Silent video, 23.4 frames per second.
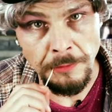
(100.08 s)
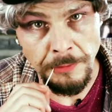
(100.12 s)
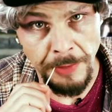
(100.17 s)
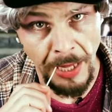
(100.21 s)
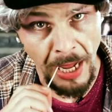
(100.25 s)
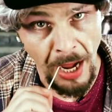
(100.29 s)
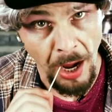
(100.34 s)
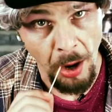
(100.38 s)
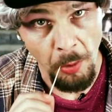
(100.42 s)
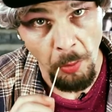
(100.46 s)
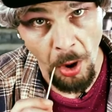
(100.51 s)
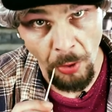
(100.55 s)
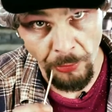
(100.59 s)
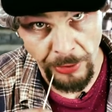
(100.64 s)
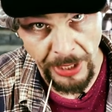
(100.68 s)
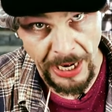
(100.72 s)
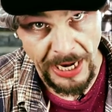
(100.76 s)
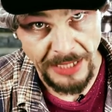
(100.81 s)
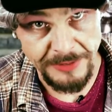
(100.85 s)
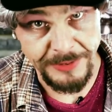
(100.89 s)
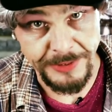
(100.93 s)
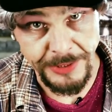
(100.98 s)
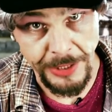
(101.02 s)
Now I want
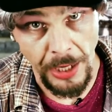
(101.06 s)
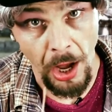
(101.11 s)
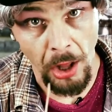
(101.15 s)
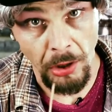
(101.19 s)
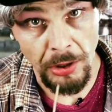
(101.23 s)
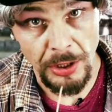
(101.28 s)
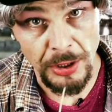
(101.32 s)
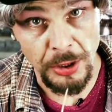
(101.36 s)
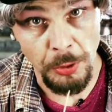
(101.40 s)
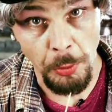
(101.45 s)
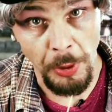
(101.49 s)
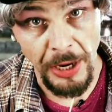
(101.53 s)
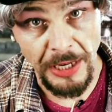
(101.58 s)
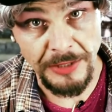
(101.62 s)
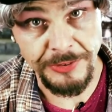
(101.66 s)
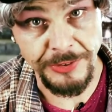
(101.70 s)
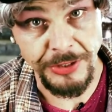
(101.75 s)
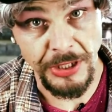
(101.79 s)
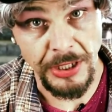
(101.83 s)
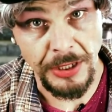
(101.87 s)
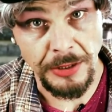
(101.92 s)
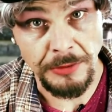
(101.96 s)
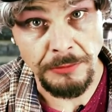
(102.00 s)
to ask y'all a
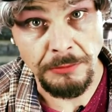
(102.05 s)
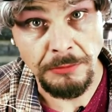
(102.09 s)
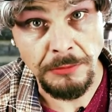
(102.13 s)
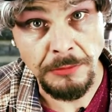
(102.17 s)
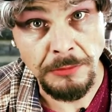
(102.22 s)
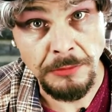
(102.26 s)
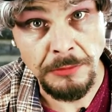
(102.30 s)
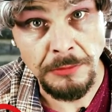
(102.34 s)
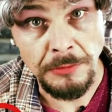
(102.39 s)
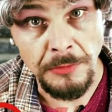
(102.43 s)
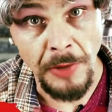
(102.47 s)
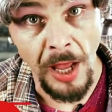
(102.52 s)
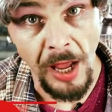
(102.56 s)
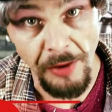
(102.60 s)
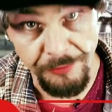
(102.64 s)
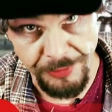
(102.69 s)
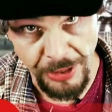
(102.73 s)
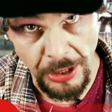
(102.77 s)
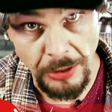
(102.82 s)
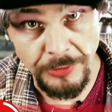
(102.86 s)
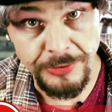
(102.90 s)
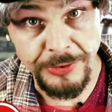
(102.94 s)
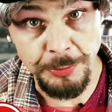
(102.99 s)
question. Have
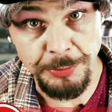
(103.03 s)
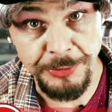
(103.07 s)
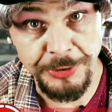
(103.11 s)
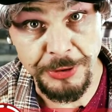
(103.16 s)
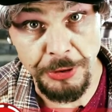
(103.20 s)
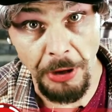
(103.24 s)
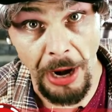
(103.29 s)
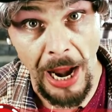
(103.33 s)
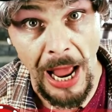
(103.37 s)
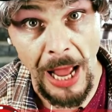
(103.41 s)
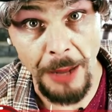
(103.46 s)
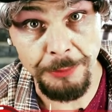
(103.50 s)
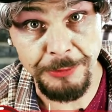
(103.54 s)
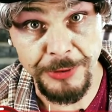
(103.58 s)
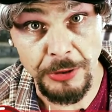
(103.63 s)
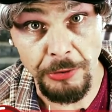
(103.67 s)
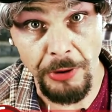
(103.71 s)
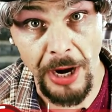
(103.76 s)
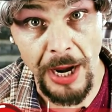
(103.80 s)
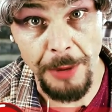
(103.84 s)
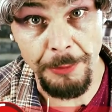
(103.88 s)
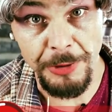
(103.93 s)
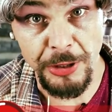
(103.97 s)
you subscribed to
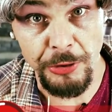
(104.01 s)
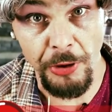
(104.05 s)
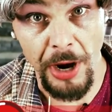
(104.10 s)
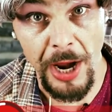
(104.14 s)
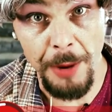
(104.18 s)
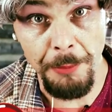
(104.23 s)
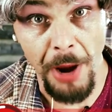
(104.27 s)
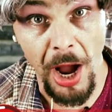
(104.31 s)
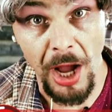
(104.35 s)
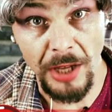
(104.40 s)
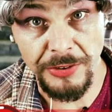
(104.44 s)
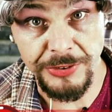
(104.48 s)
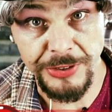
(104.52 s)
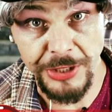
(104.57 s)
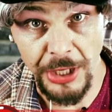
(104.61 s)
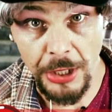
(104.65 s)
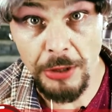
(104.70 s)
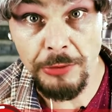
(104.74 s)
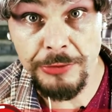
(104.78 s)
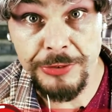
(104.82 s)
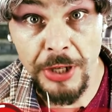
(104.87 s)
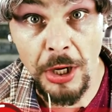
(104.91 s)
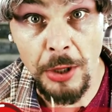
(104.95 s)
Grammar Grandma's
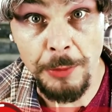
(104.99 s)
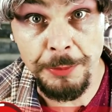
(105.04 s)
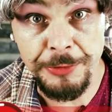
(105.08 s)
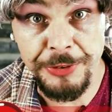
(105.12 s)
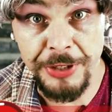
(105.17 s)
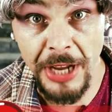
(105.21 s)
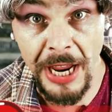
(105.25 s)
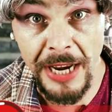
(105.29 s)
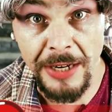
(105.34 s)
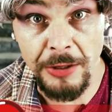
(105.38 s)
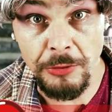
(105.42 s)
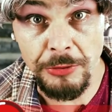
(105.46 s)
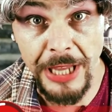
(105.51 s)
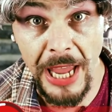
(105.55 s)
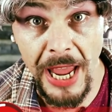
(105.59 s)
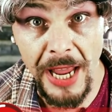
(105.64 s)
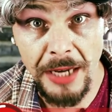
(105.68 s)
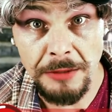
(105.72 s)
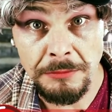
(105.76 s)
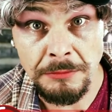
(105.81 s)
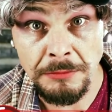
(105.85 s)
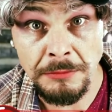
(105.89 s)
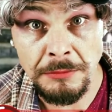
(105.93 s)
YouTube channel
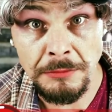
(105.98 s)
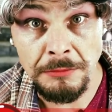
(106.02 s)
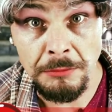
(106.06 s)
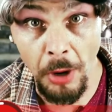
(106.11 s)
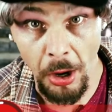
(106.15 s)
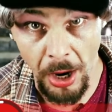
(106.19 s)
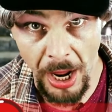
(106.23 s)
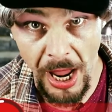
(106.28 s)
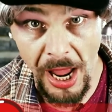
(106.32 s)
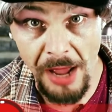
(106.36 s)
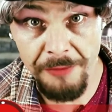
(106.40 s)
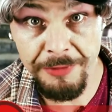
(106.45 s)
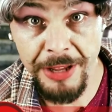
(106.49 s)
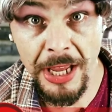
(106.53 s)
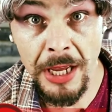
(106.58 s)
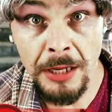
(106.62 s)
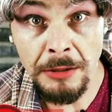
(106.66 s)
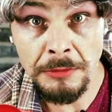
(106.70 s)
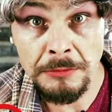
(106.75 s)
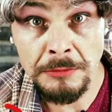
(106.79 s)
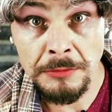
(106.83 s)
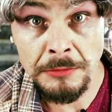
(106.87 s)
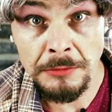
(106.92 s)
yet? Well, have you?
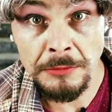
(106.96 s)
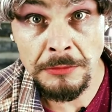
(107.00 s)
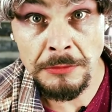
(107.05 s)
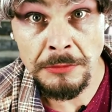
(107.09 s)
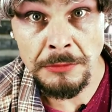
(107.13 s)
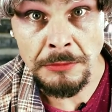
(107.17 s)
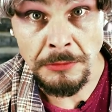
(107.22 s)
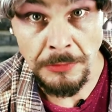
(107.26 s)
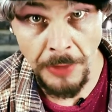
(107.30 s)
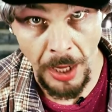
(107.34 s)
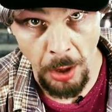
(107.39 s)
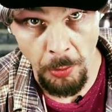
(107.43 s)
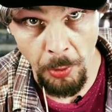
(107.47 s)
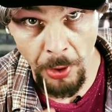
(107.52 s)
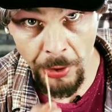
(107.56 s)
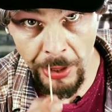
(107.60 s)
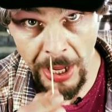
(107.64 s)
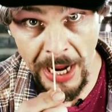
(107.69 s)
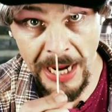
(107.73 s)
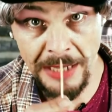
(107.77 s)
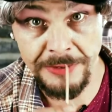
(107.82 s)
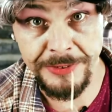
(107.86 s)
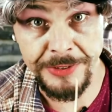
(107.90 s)
Now I
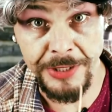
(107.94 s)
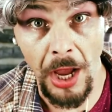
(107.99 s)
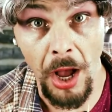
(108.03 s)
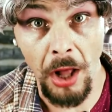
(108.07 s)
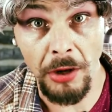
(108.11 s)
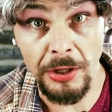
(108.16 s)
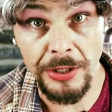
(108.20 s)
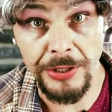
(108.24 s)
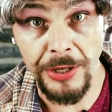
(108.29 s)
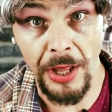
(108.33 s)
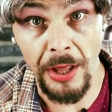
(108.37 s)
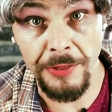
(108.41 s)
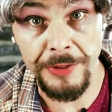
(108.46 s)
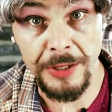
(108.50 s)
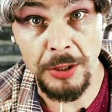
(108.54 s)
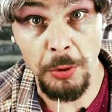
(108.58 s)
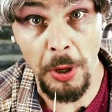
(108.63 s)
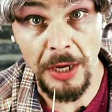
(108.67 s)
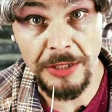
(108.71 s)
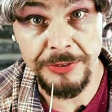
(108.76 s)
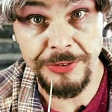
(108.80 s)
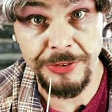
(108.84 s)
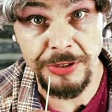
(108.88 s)
want to ask y'all another
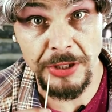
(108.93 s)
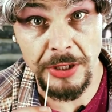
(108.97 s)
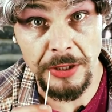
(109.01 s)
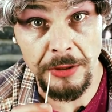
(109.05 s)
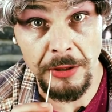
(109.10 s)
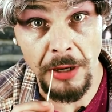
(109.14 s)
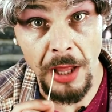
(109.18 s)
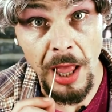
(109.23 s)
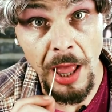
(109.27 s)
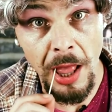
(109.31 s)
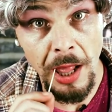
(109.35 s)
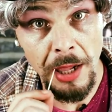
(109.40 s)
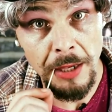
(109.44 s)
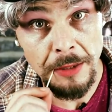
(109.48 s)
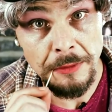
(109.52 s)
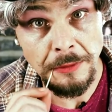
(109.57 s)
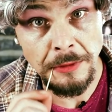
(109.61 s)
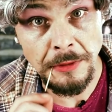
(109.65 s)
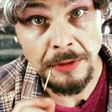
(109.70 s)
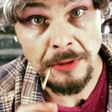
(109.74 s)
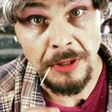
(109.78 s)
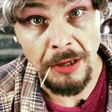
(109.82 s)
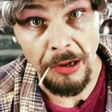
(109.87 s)

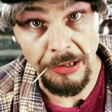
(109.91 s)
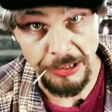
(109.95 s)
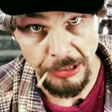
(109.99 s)
question.